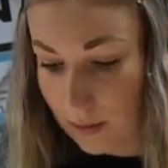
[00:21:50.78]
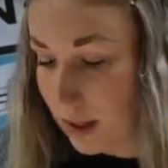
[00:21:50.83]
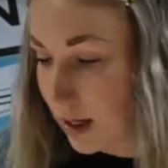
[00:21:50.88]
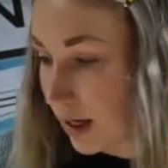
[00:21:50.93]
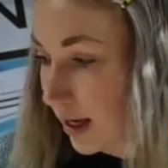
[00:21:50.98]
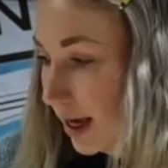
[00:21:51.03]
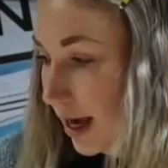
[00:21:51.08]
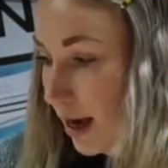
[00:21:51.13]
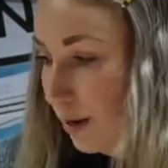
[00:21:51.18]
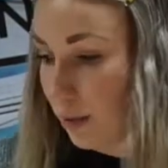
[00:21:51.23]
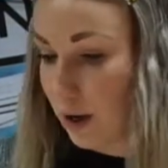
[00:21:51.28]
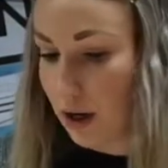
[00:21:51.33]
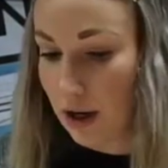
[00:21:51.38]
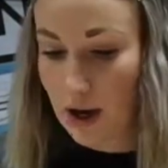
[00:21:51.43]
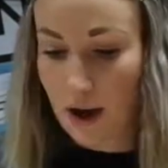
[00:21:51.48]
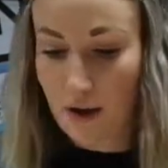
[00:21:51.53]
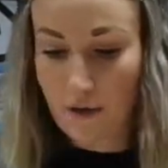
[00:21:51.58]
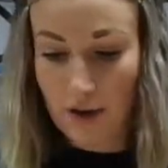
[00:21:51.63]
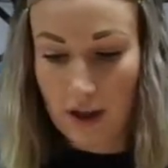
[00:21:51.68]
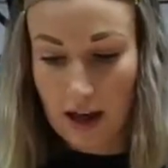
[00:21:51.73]
Okay, I'm going to
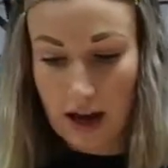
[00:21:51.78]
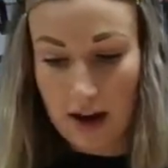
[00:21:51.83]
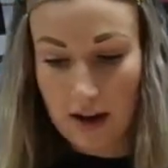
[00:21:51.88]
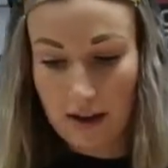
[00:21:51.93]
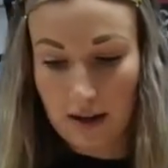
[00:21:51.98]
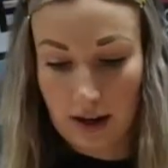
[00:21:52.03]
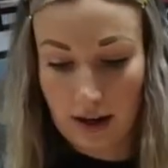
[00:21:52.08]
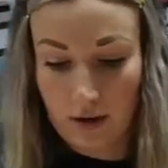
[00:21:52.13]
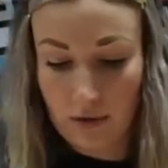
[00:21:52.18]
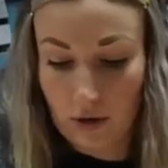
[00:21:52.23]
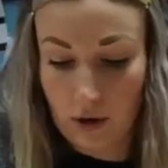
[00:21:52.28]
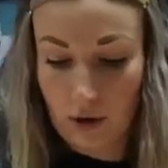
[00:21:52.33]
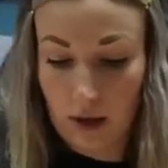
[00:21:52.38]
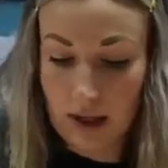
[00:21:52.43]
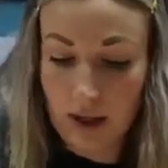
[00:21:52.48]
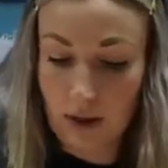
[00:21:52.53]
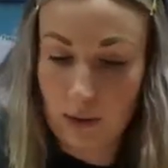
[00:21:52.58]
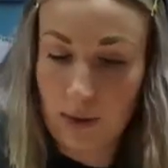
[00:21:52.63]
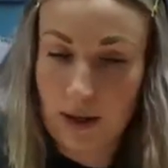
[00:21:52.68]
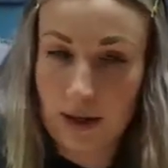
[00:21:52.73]
go for that, and then I've got a
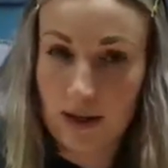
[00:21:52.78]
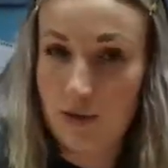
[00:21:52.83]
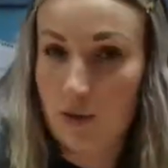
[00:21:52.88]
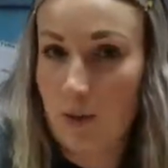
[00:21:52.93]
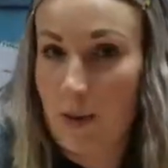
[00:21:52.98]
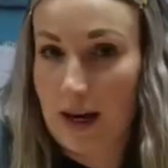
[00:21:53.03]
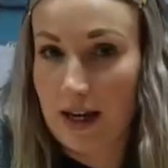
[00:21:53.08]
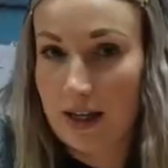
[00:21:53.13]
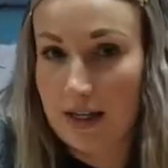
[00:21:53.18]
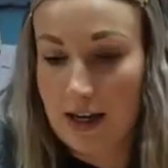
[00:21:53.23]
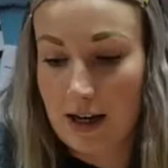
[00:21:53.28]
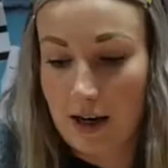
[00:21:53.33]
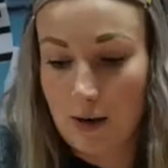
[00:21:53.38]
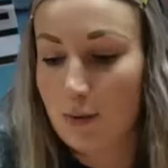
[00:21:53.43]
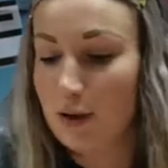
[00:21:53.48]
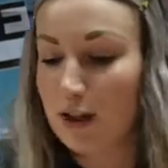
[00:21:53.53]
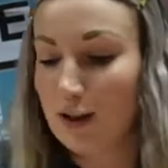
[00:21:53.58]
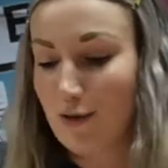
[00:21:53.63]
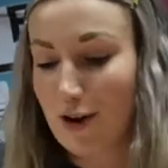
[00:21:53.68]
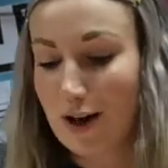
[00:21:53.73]
little bit of space here. I'm
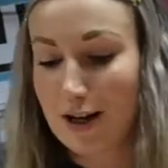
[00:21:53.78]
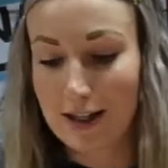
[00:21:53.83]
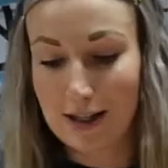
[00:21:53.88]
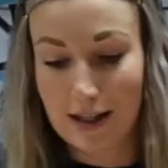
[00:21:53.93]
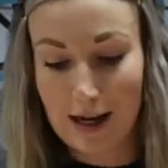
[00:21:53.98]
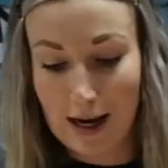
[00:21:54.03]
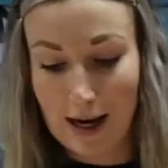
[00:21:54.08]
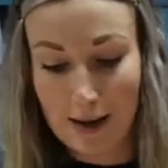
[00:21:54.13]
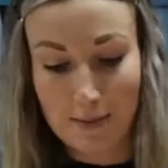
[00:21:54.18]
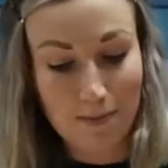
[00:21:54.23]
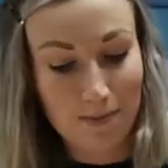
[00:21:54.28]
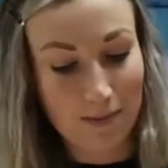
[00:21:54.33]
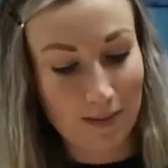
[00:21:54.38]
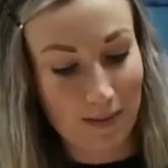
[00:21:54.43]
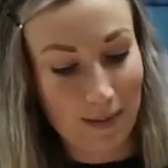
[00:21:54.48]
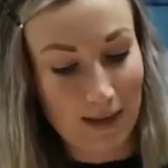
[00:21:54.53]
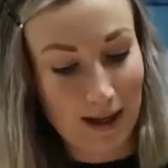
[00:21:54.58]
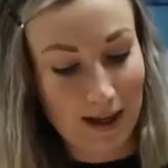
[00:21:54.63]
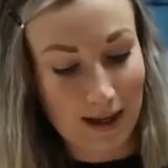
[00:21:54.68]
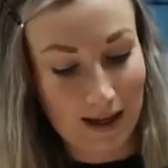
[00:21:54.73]
going to write his name,
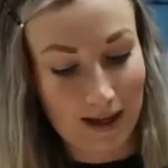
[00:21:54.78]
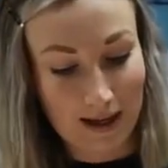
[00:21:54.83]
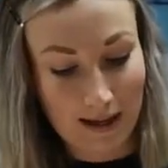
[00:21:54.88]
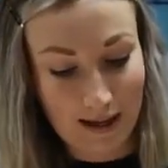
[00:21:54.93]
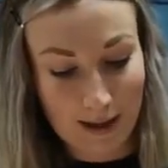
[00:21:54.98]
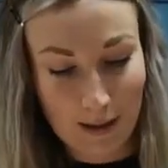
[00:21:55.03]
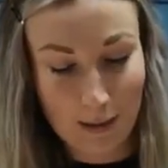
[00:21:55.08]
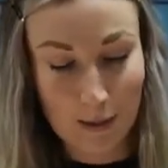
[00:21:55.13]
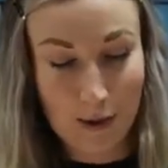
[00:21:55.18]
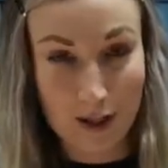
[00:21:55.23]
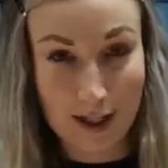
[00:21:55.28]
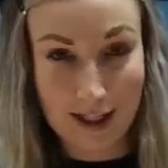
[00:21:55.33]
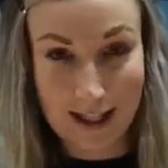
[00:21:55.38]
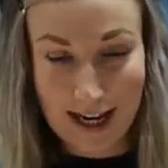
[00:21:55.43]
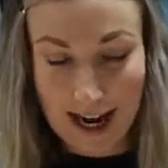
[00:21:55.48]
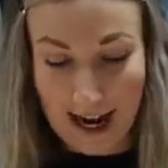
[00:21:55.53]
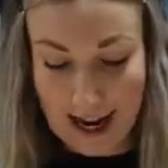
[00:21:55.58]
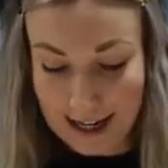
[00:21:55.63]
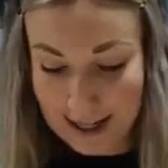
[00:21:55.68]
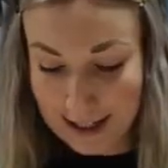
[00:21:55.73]
which is
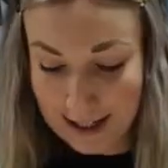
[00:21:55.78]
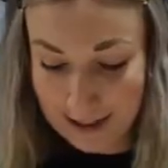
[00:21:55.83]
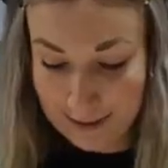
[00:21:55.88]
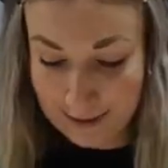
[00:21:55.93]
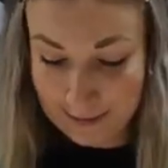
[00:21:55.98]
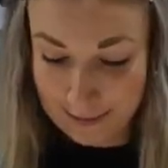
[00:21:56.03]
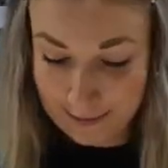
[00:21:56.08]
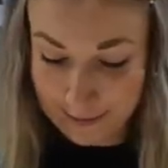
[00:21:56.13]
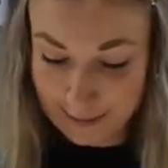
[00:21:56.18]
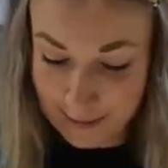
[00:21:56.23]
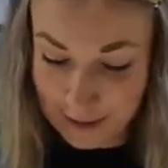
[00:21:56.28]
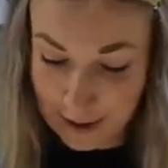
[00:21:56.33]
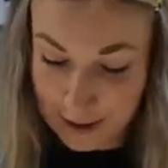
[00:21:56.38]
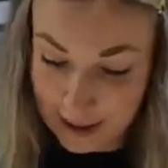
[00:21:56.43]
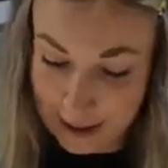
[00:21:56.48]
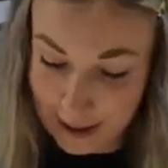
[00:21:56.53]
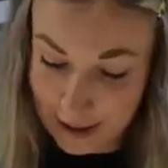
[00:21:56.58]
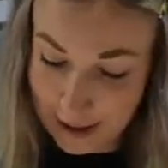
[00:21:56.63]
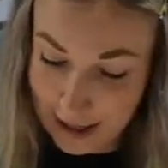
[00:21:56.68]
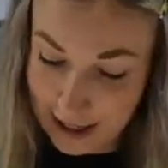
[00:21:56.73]
Ted.
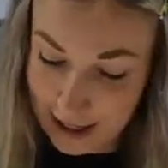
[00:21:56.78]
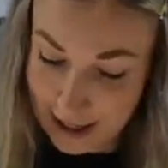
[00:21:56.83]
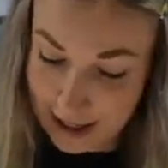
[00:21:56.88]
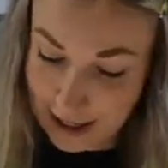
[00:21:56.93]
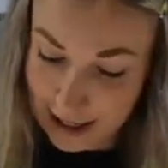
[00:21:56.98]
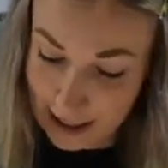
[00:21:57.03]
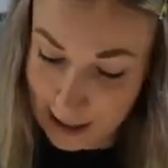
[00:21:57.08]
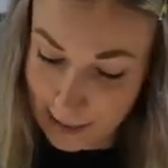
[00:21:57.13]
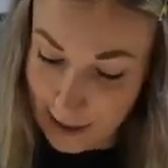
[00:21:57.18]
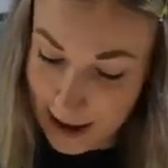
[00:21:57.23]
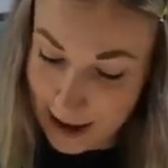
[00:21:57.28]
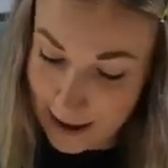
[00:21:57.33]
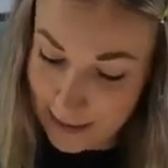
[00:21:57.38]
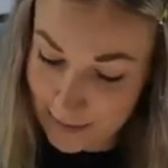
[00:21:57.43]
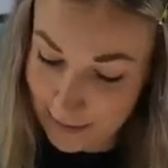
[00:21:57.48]
It looks like a teddy bear.